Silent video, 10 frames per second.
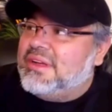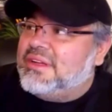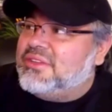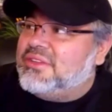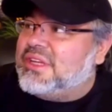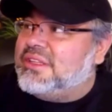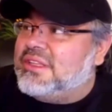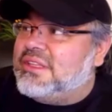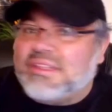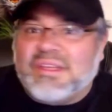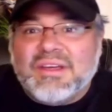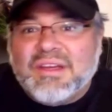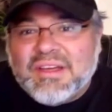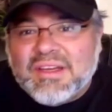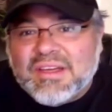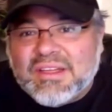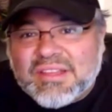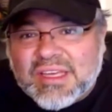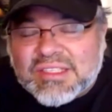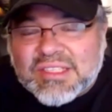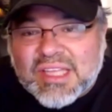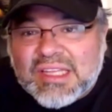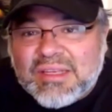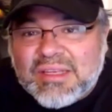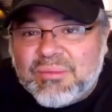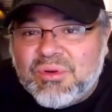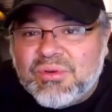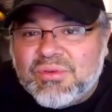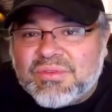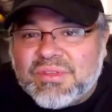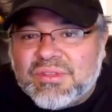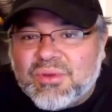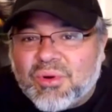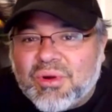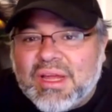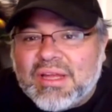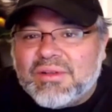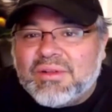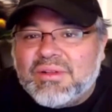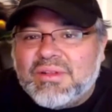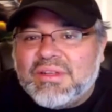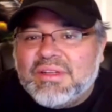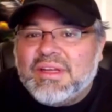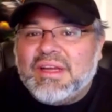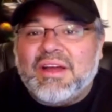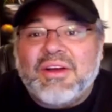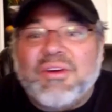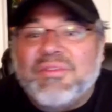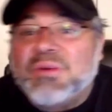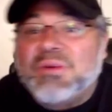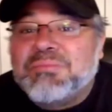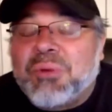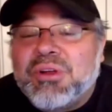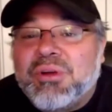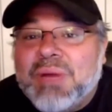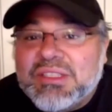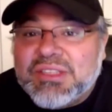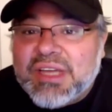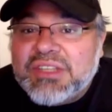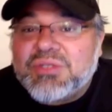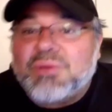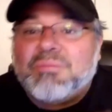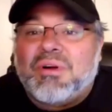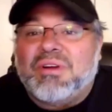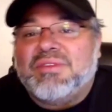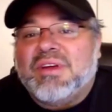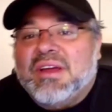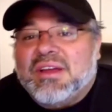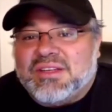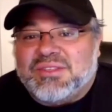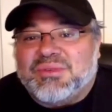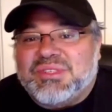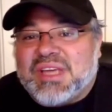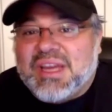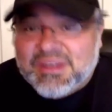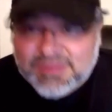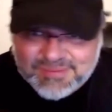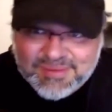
you said that the thing slightly moved, the door handle. I don't know if it was part of your imagination or part of because you were scared.